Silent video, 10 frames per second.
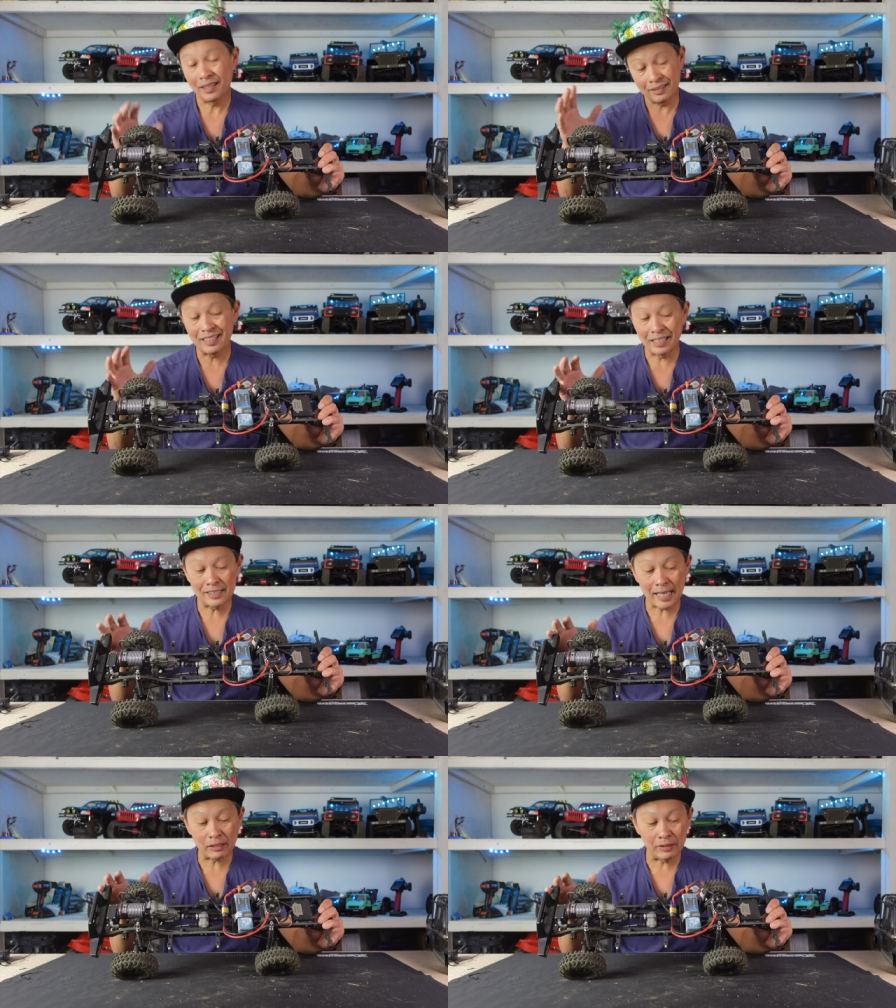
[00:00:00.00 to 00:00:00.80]
It, and
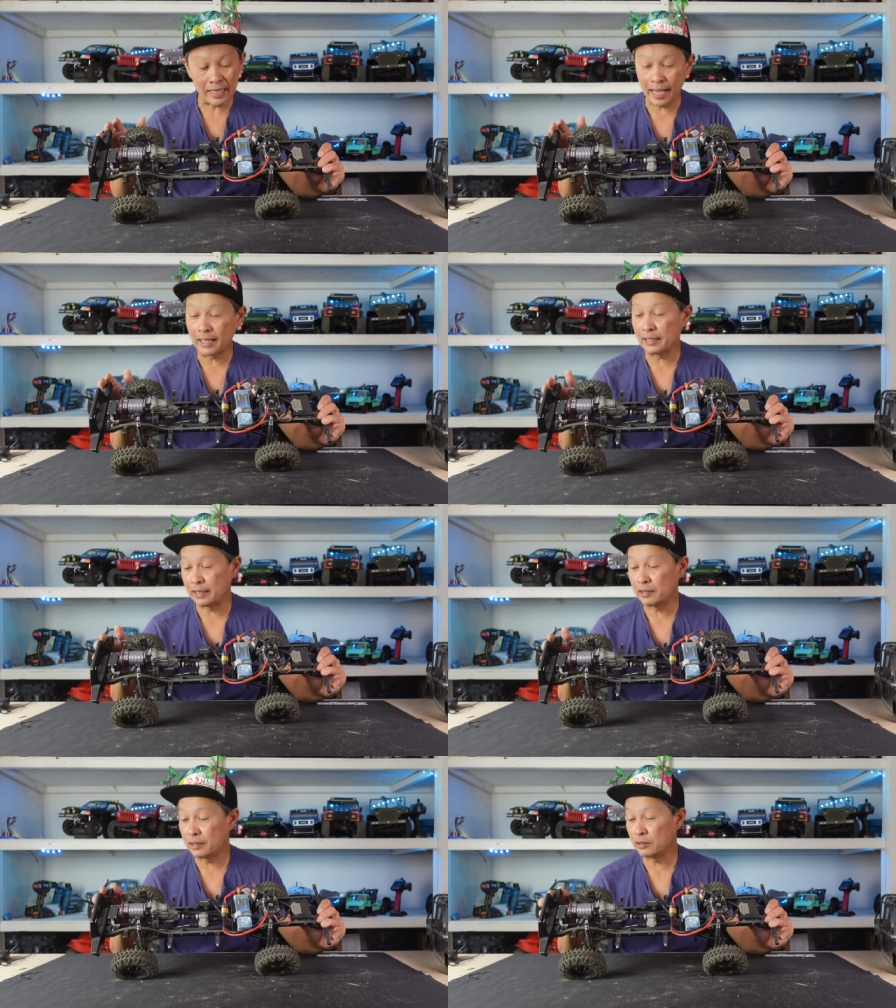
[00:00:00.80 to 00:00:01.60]
it's actually
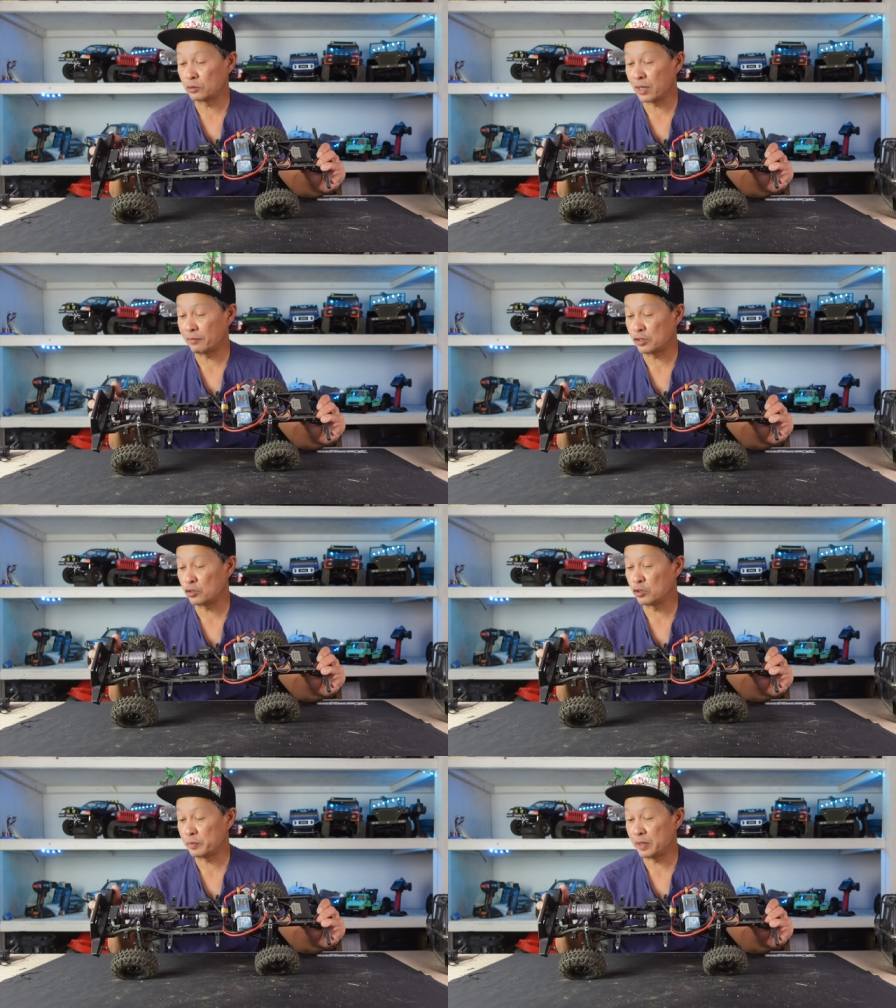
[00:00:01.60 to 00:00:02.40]
handy, you know, to have this
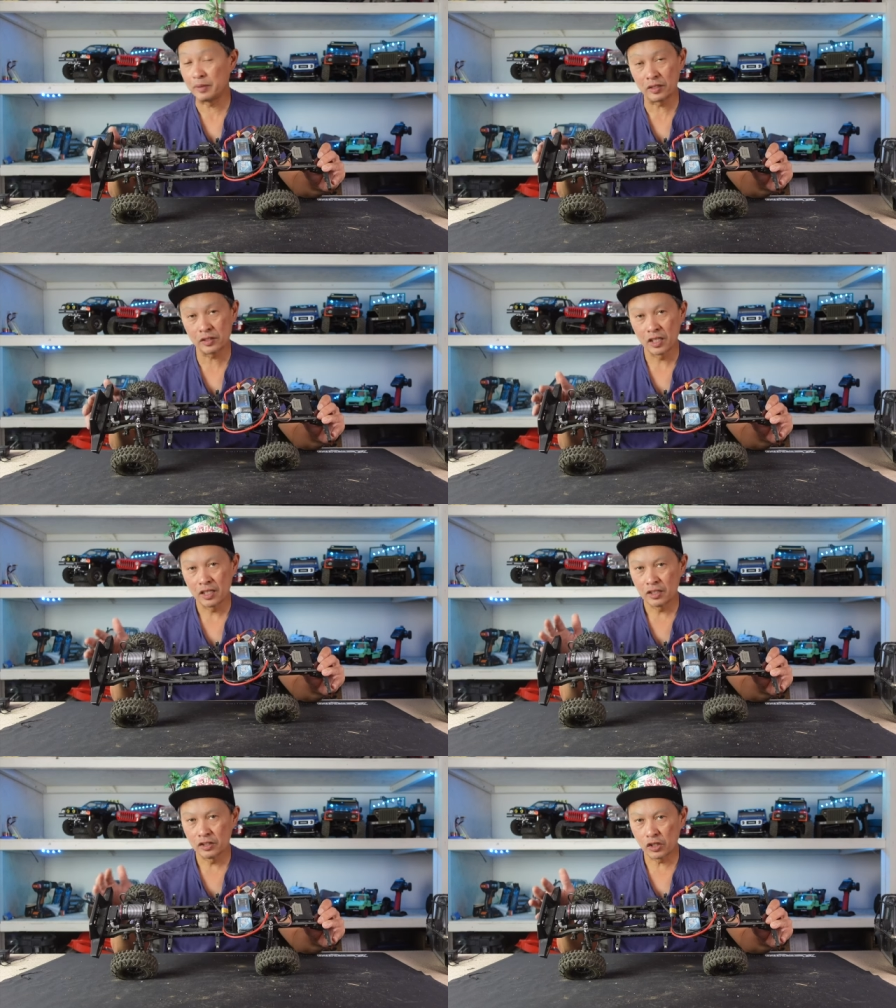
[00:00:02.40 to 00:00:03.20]
two speed because
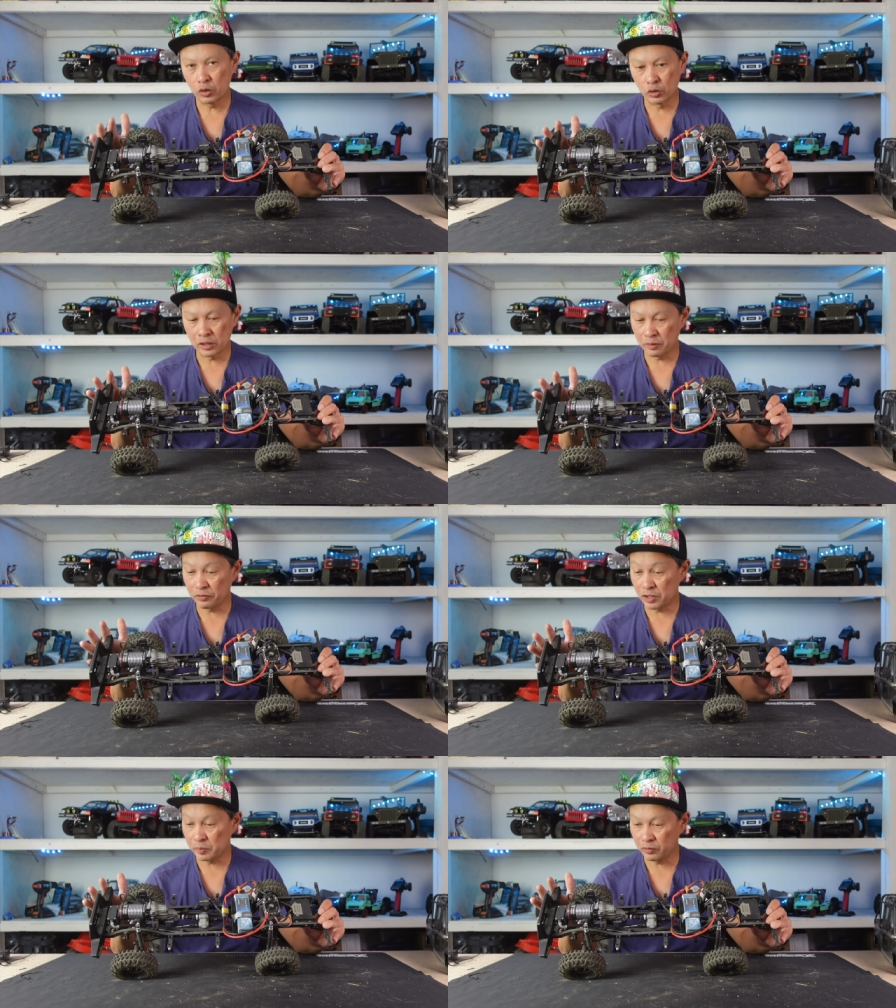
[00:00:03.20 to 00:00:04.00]
there's a huge
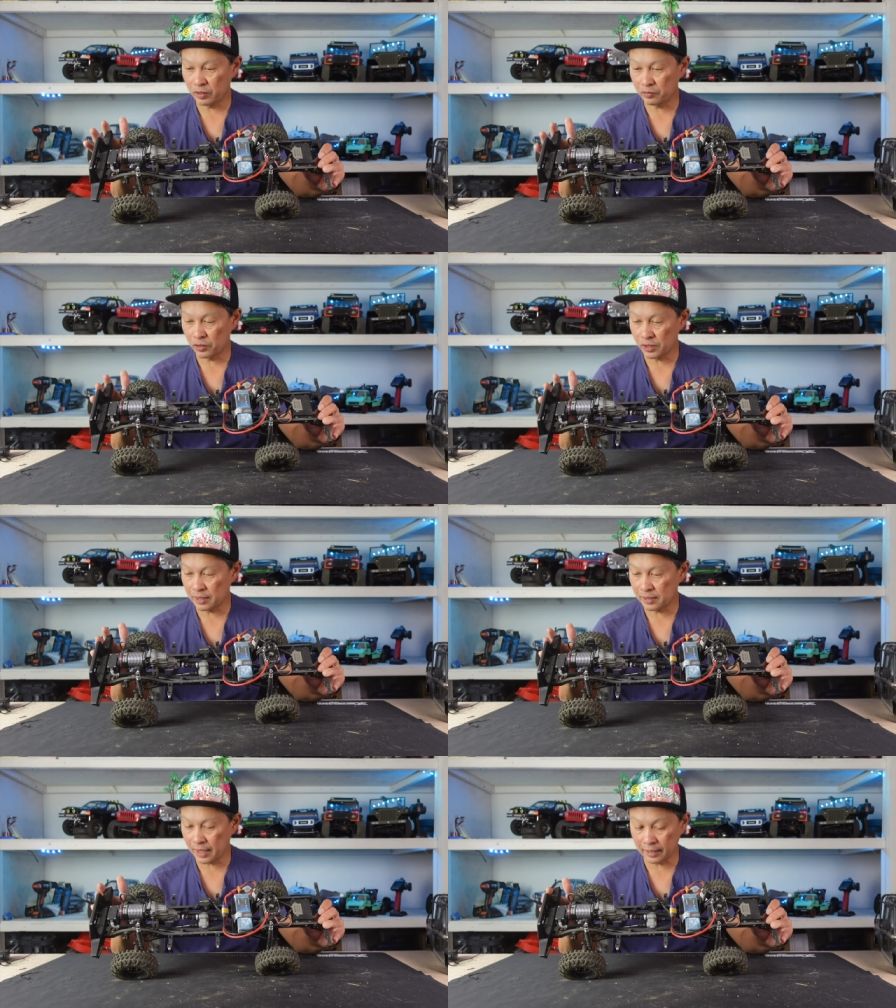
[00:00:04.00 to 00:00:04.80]
difference between first
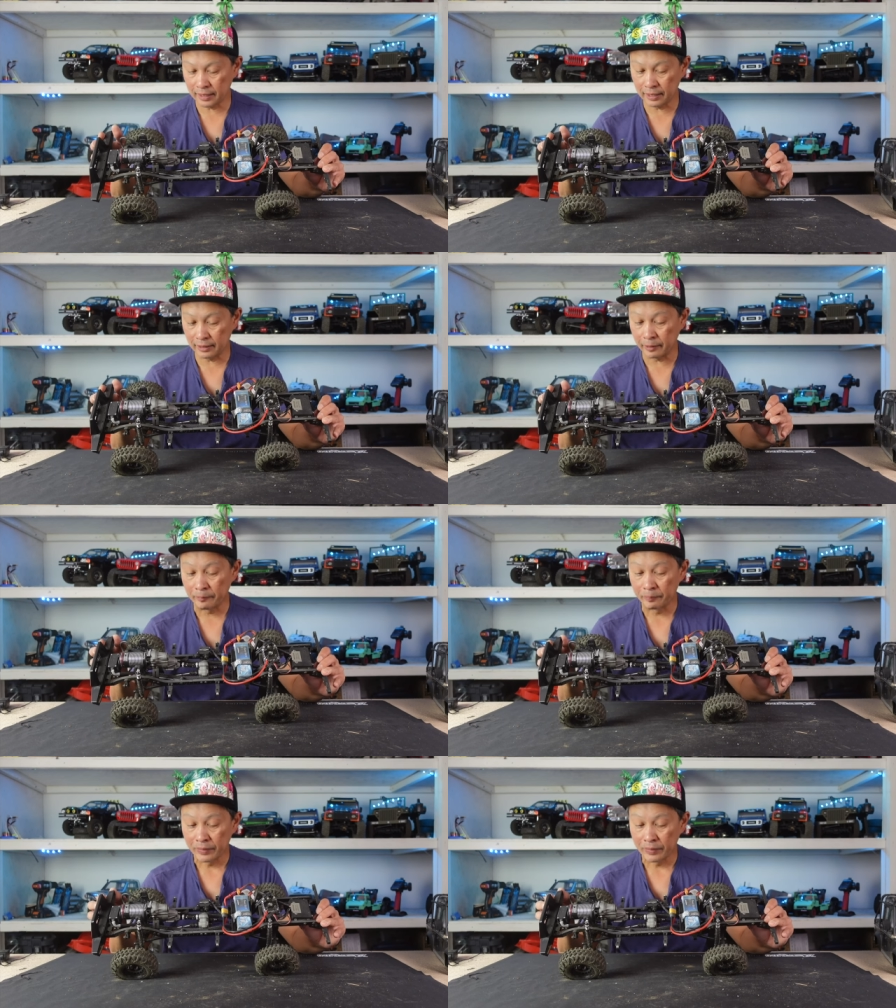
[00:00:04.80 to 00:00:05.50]
and second gear.